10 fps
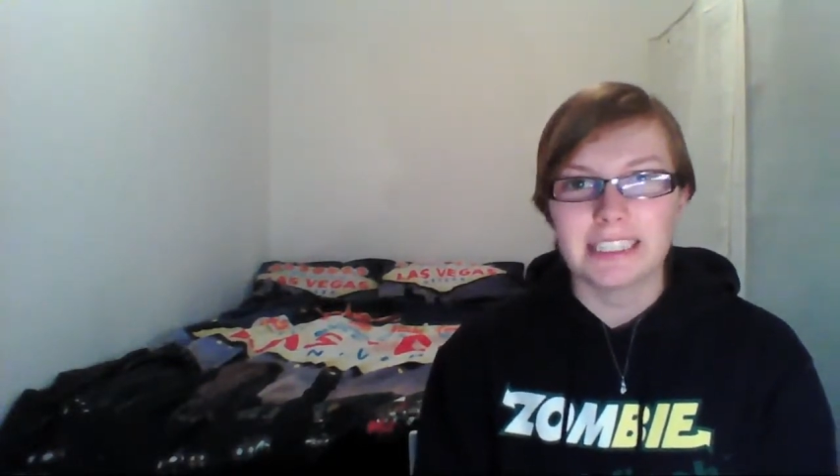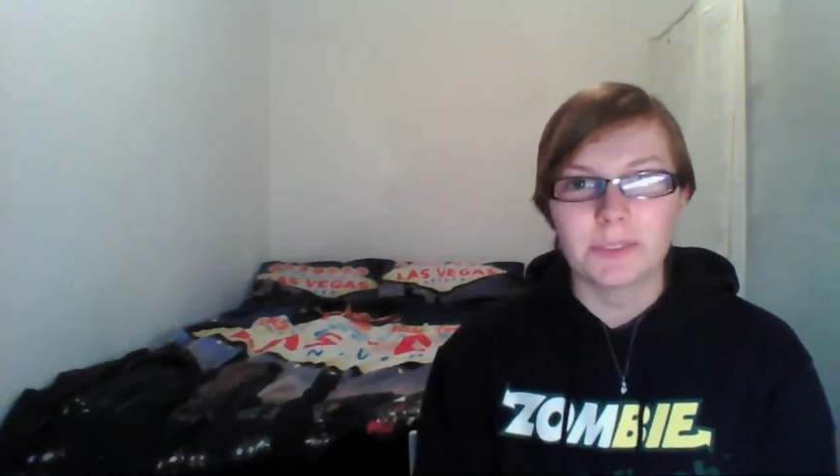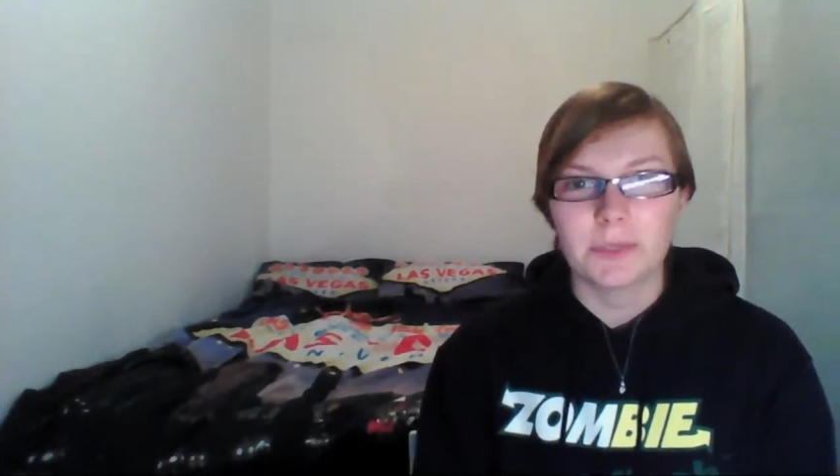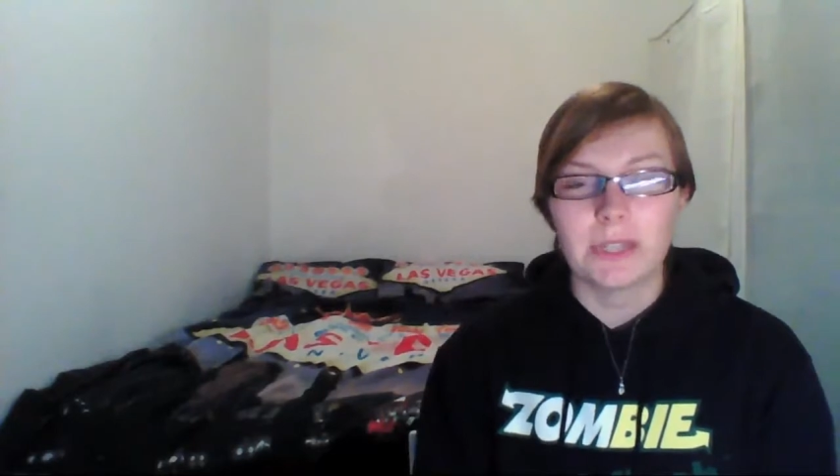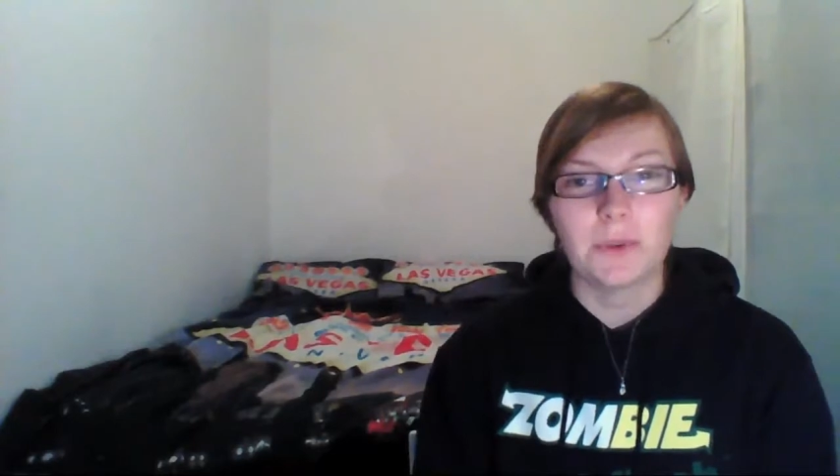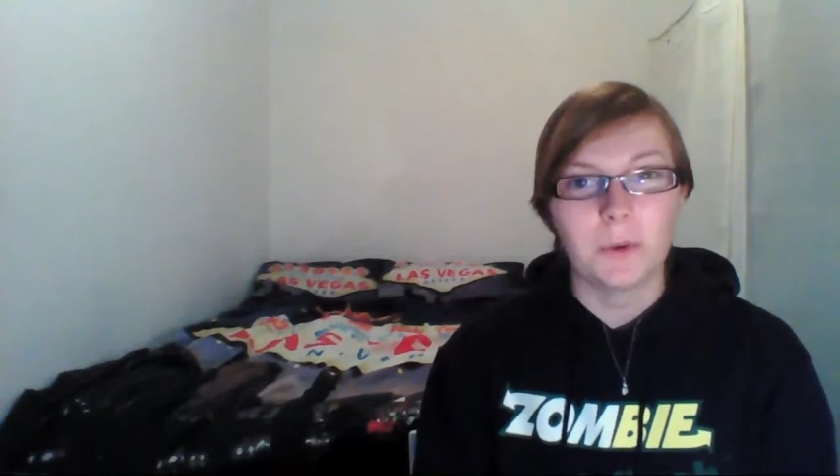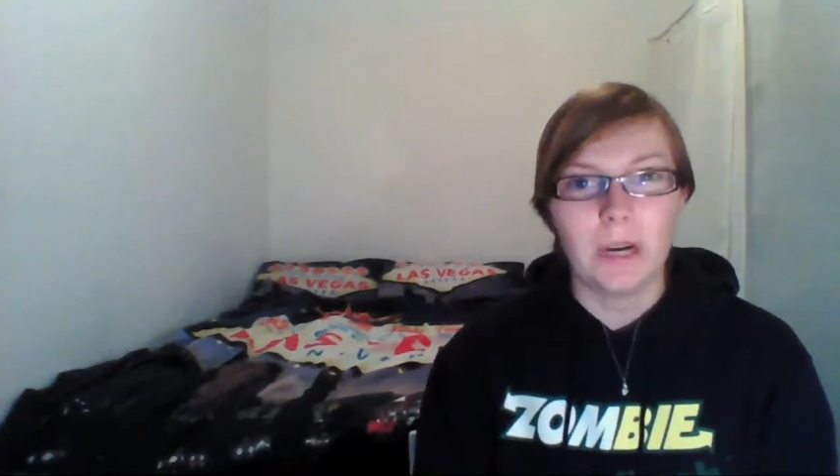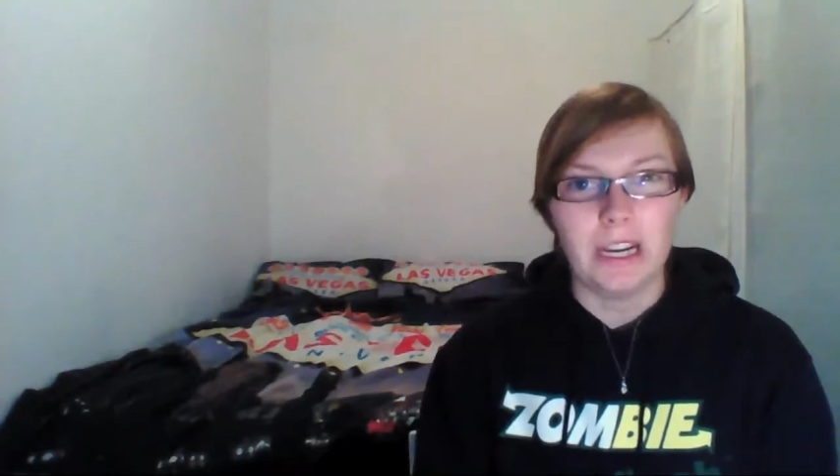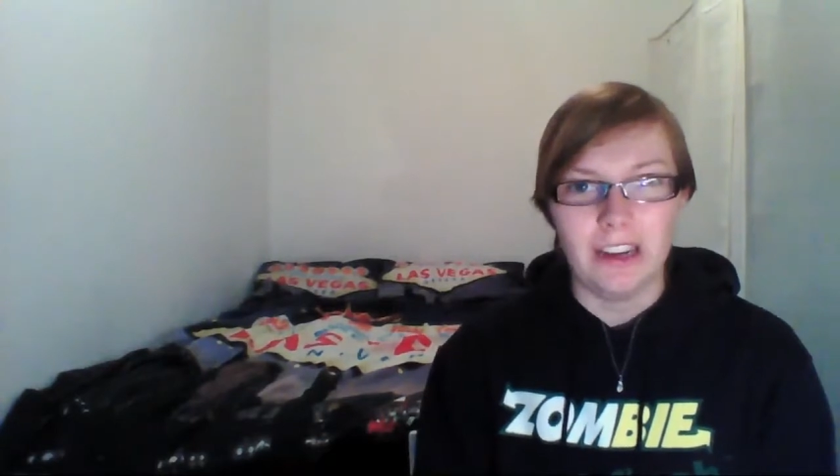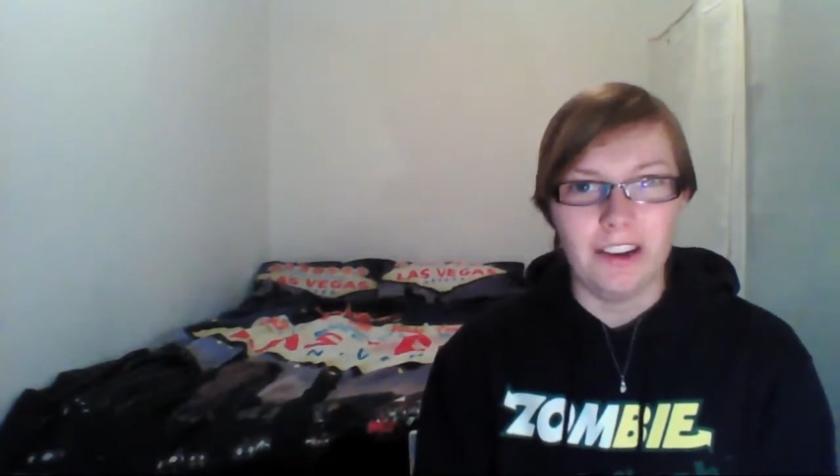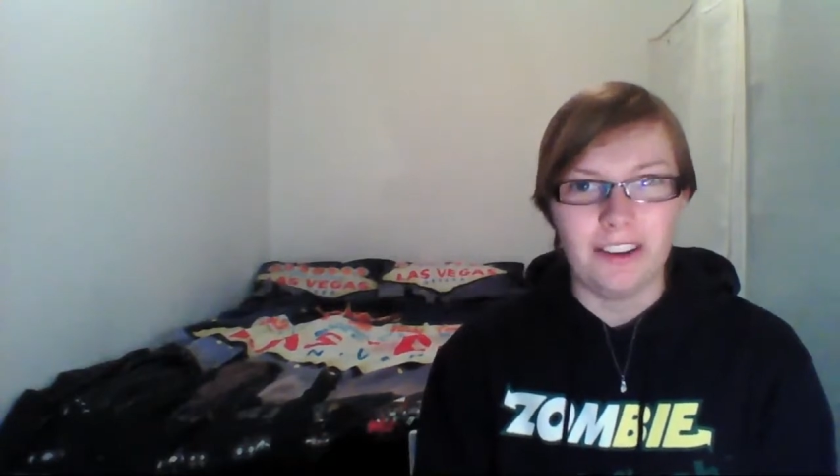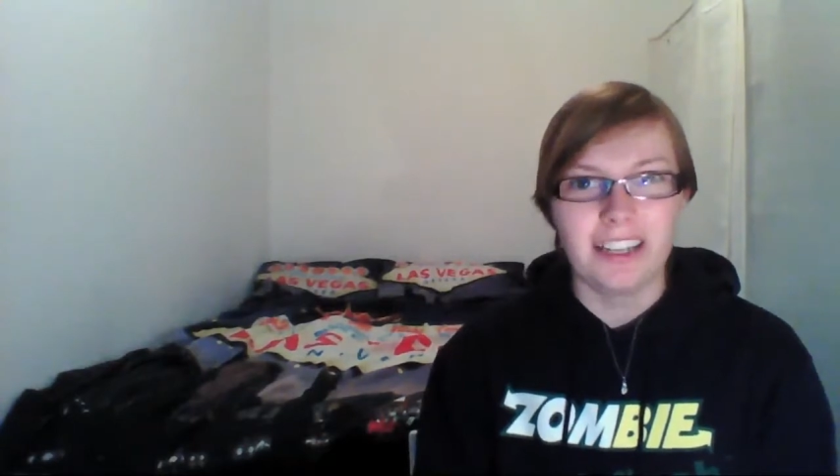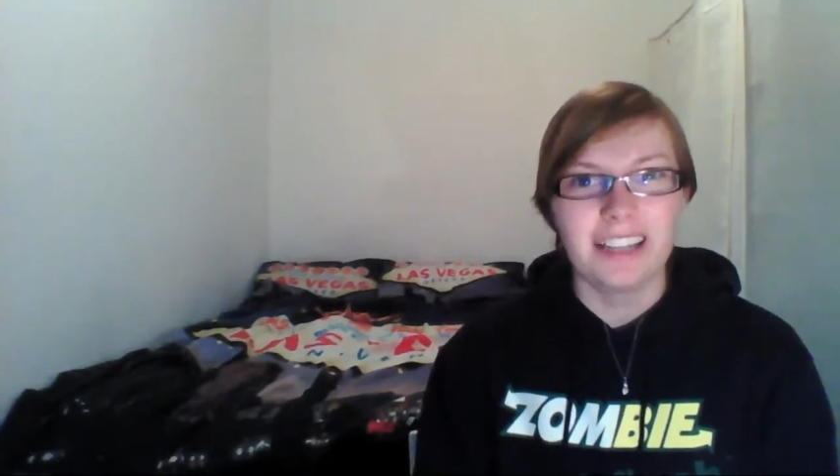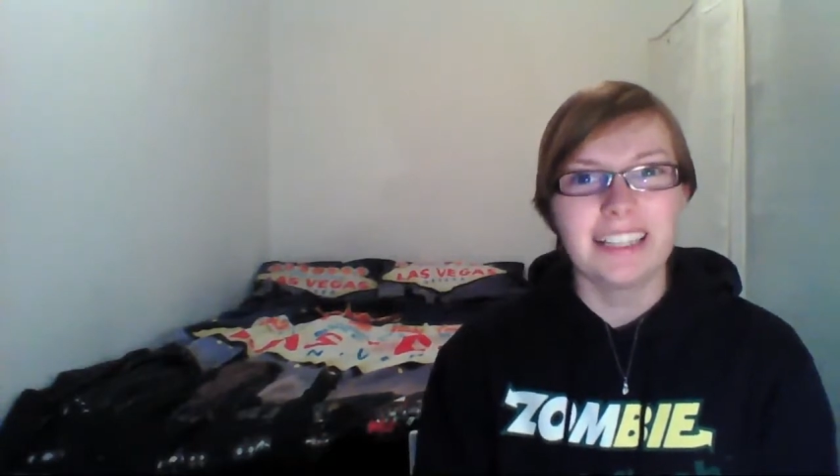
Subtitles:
this week were quite long,